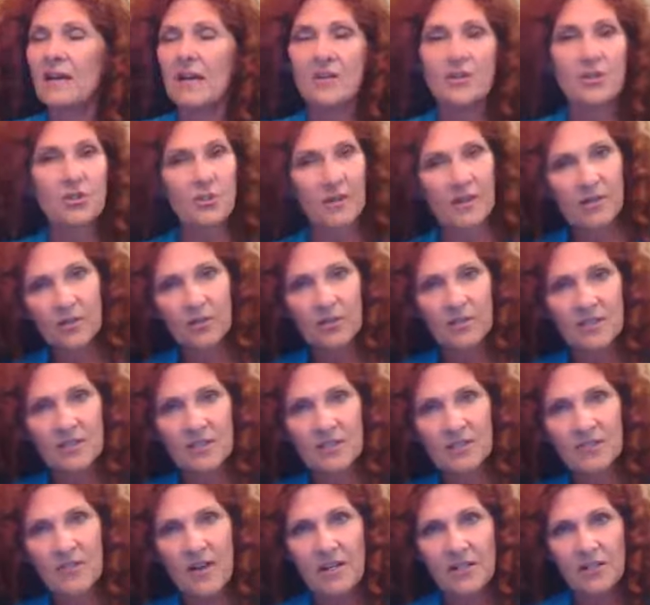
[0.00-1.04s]
adrenal
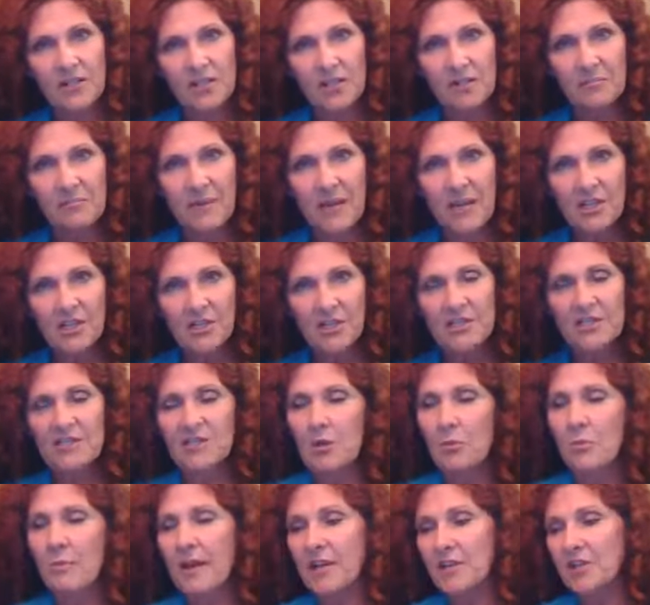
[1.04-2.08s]
dysfunction patients,
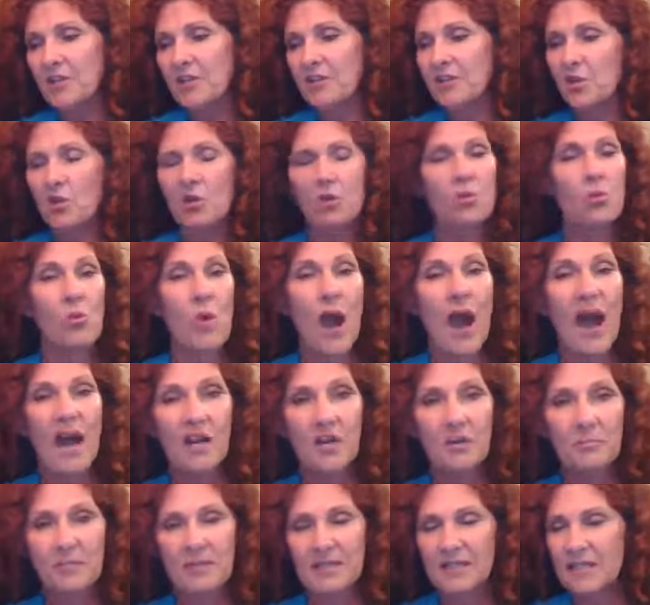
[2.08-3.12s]
so patients who are
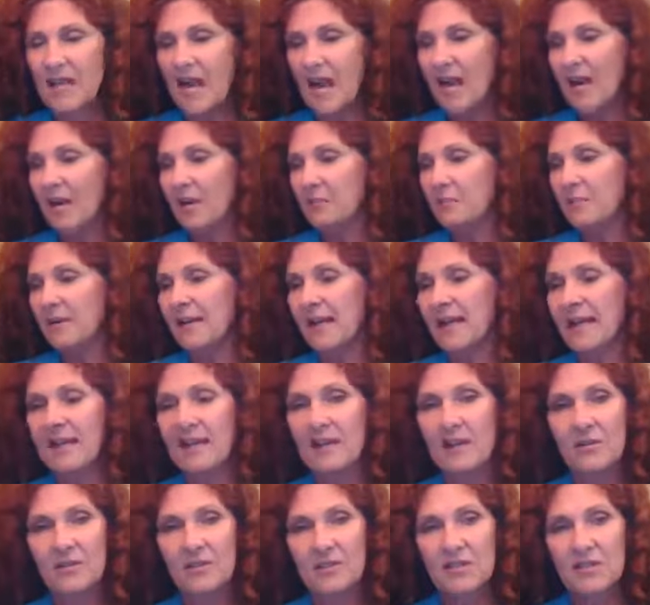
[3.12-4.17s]
wired but tired but can't
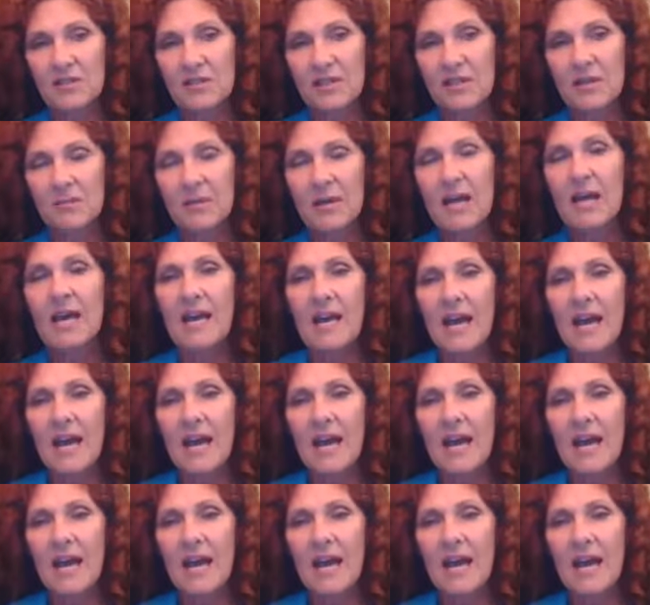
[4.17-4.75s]
go to sleep.